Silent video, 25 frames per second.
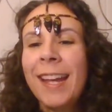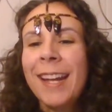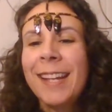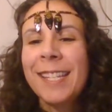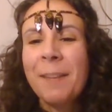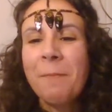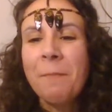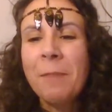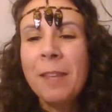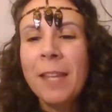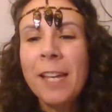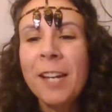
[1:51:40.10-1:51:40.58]

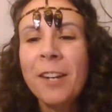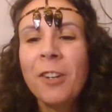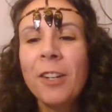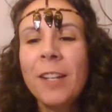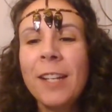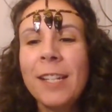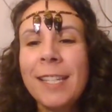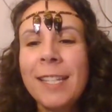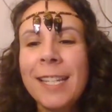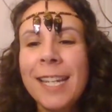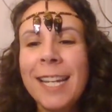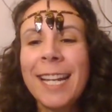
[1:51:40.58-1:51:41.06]
I'm
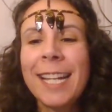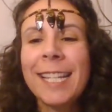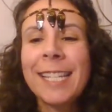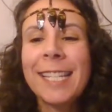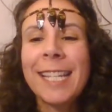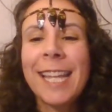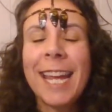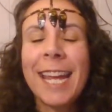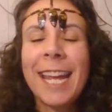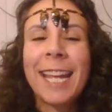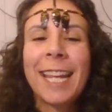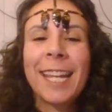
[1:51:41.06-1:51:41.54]
literally seeing, it's
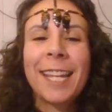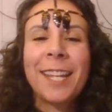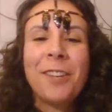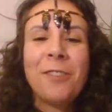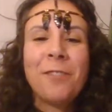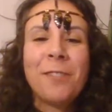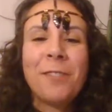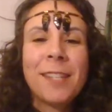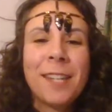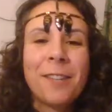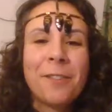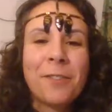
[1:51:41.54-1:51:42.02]
like,
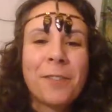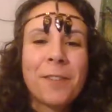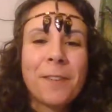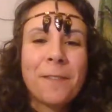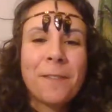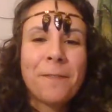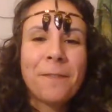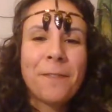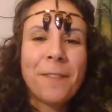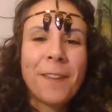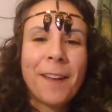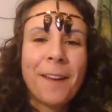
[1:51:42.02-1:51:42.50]
you see there's
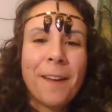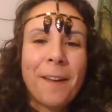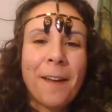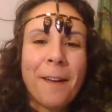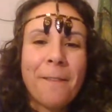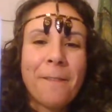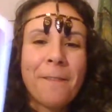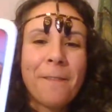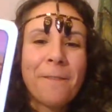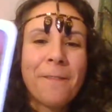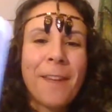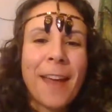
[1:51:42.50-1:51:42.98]
a
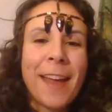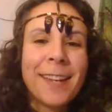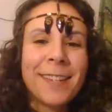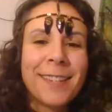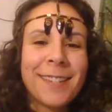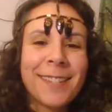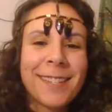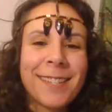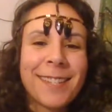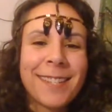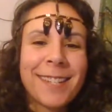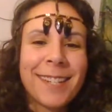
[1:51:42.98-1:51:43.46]

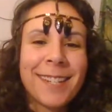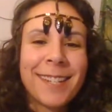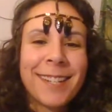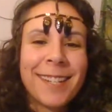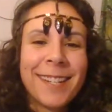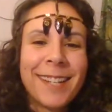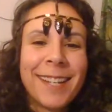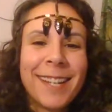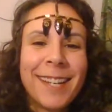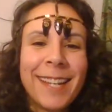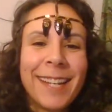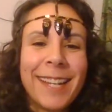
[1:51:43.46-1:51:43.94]
fence
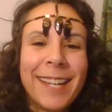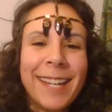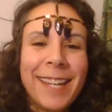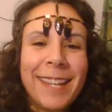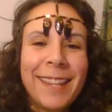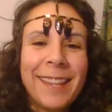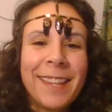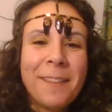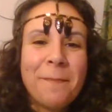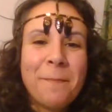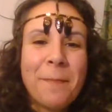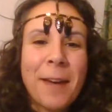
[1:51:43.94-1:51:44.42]

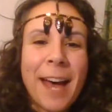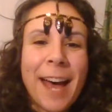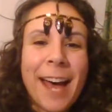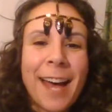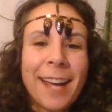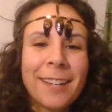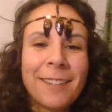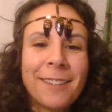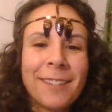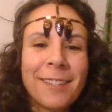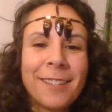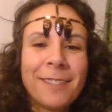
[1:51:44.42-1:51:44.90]
in the
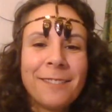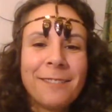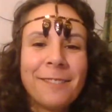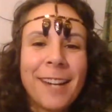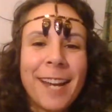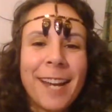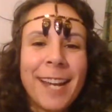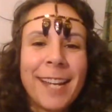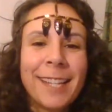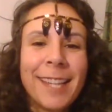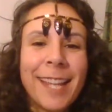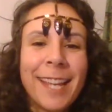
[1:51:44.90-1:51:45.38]
back,
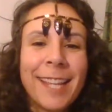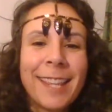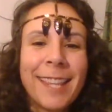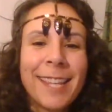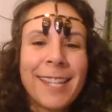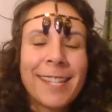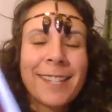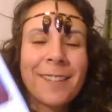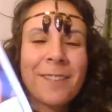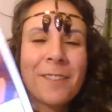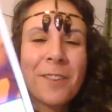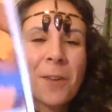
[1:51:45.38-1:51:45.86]
right? Like,
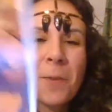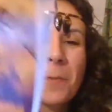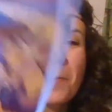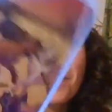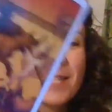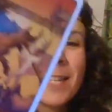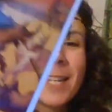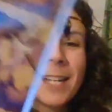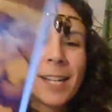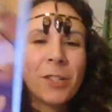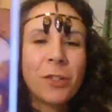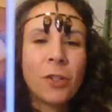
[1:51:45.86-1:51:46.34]
this is
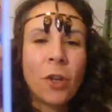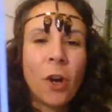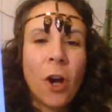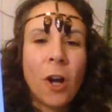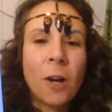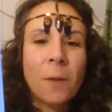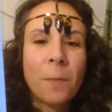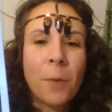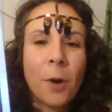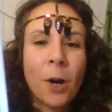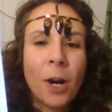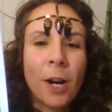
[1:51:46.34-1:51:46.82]
almost like a
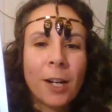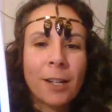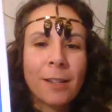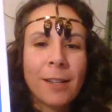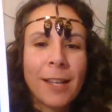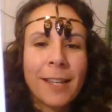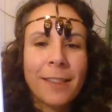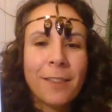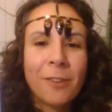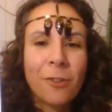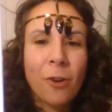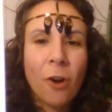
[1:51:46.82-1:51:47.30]
dog park.
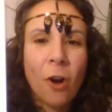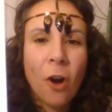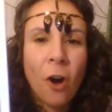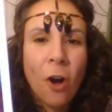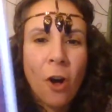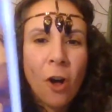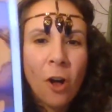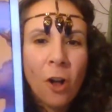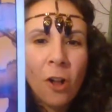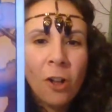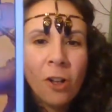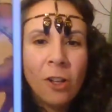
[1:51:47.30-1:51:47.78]
Like, they're
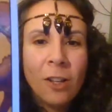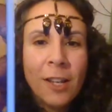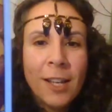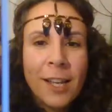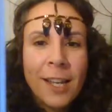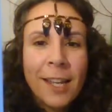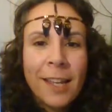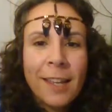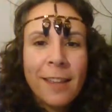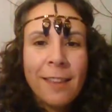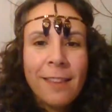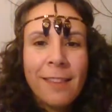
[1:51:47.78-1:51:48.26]
all
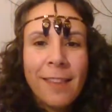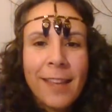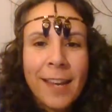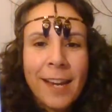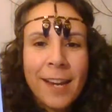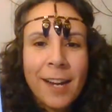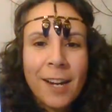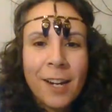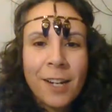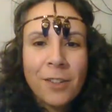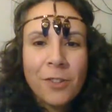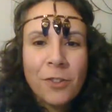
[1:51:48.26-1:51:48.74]

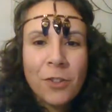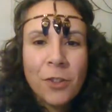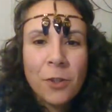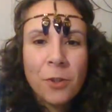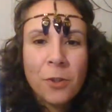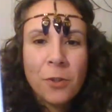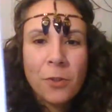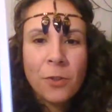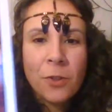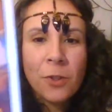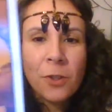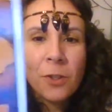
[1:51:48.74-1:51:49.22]
there
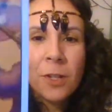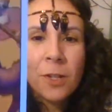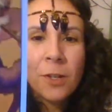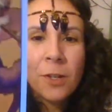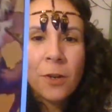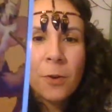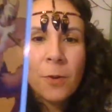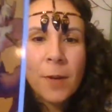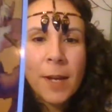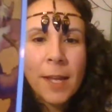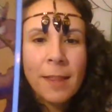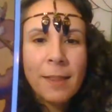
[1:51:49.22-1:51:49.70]
to
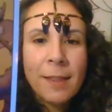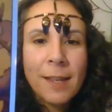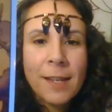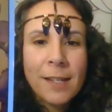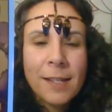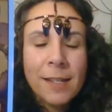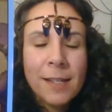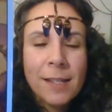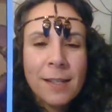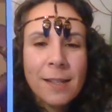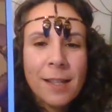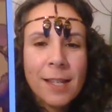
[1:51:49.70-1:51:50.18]
in
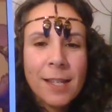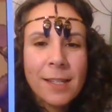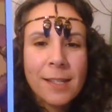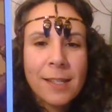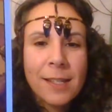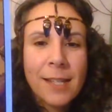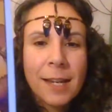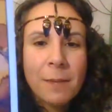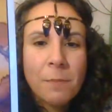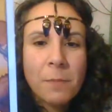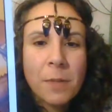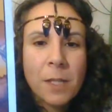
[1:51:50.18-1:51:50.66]
this
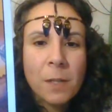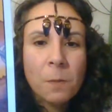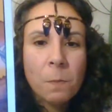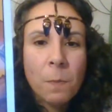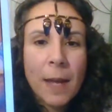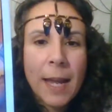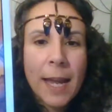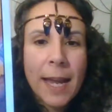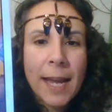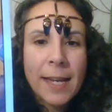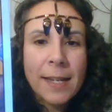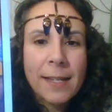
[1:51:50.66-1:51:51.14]
same
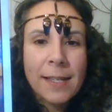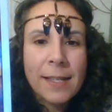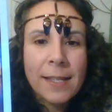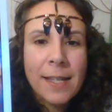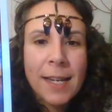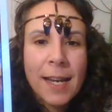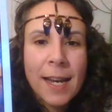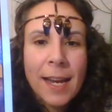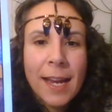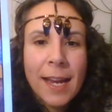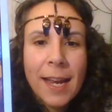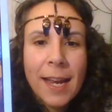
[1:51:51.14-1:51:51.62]
space,
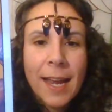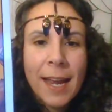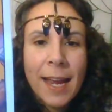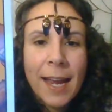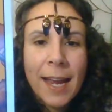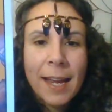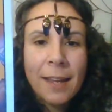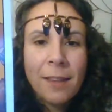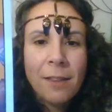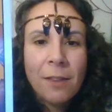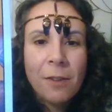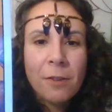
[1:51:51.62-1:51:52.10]

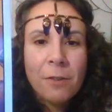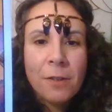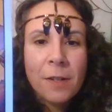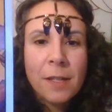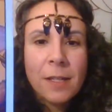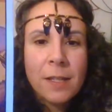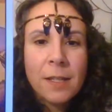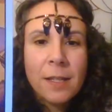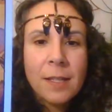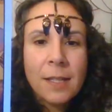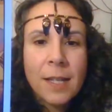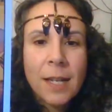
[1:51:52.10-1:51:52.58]
and there
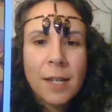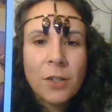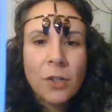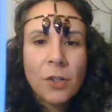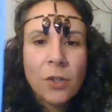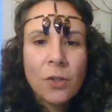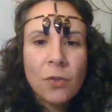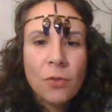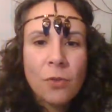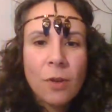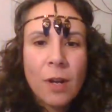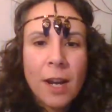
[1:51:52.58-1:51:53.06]
is such
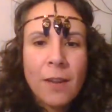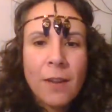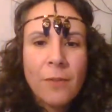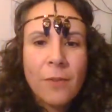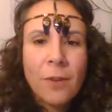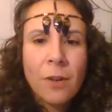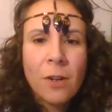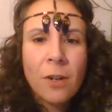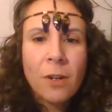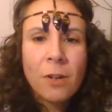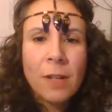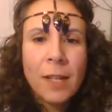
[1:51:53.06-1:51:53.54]
strife.
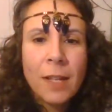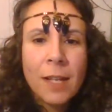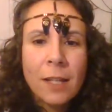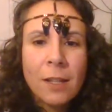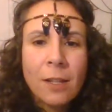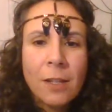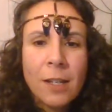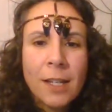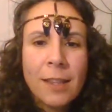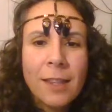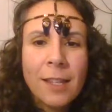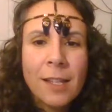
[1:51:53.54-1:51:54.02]
Oh, like,
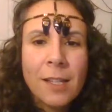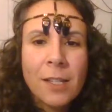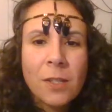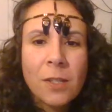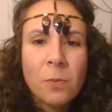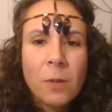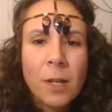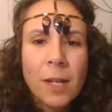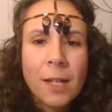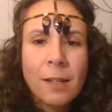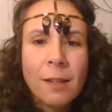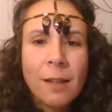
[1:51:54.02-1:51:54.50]
look at this
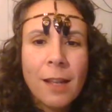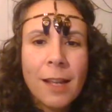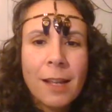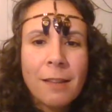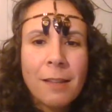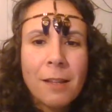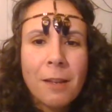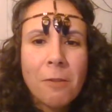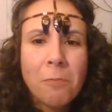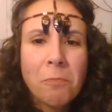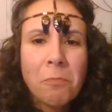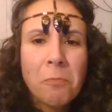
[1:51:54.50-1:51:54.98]
one. Like,
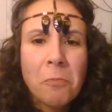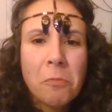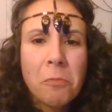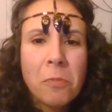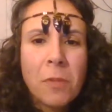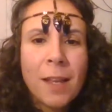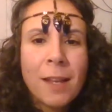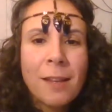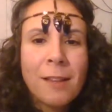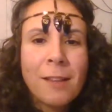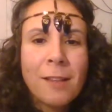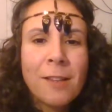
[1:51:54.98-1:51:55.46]

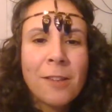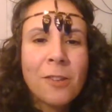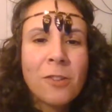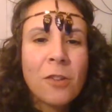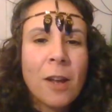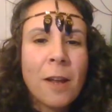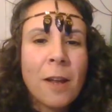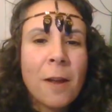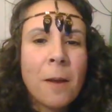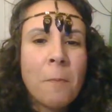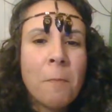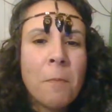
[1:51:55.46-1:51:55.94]

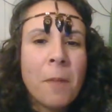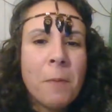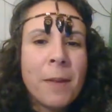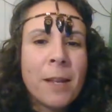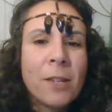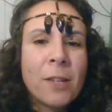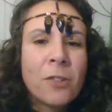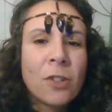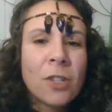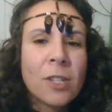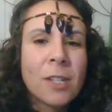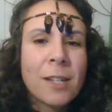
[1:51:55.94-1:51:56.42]
maybe
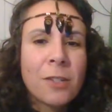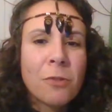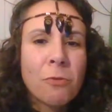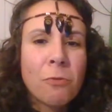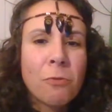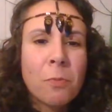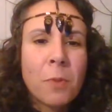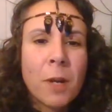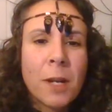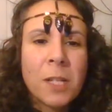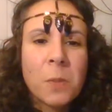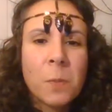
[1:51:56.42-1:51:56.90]
it's just because it
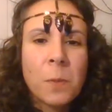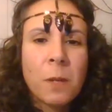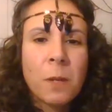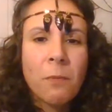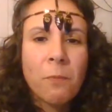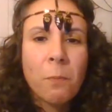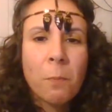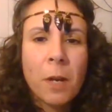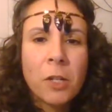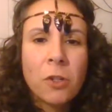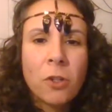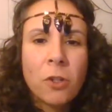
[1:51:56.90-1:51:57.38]
reminds me
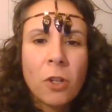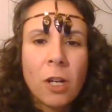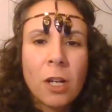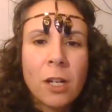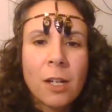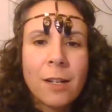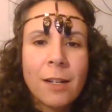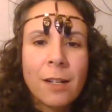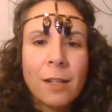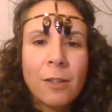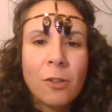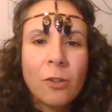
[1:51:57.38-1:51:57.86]
of my
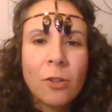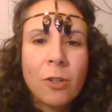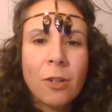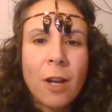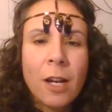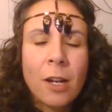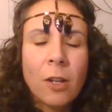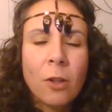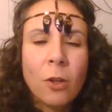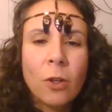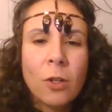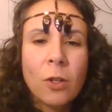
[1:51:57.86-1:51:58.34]
dog.
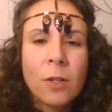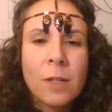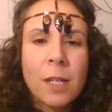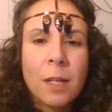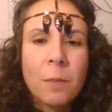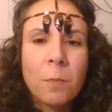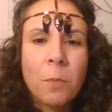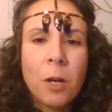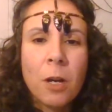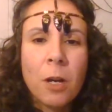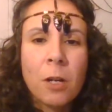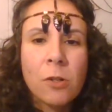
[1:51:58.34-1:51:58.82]
Kind of looks
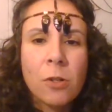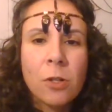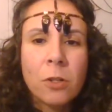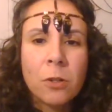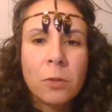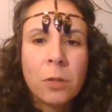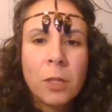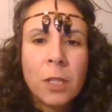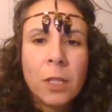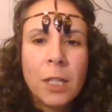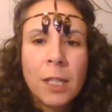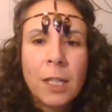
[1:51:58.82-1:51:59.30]
like
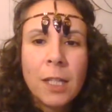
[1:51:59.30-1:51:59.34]
Paco.